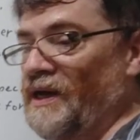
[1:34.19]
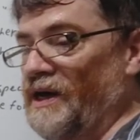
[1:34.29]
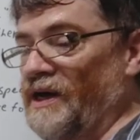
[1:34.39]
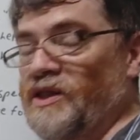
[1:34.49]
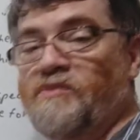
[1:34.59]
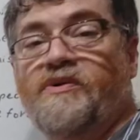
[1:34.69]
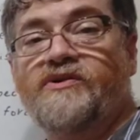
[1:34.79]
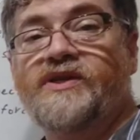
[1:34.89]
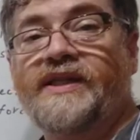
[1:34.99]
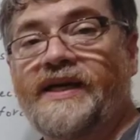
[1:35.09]
uh, the
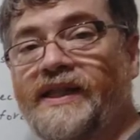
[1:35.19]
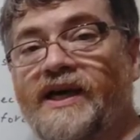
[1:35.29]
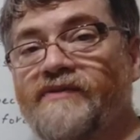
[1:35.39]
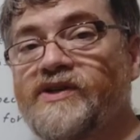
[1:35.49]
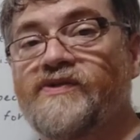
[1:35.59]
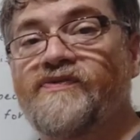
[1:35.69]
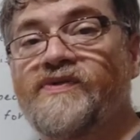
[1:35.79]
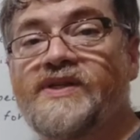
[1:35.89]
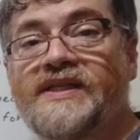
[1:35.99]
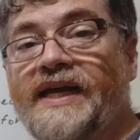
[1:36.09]
person they love is
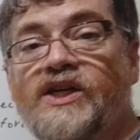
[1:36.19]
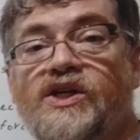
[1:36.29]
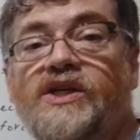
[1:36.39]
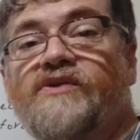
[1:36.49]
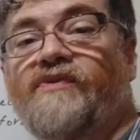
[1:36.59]
stationed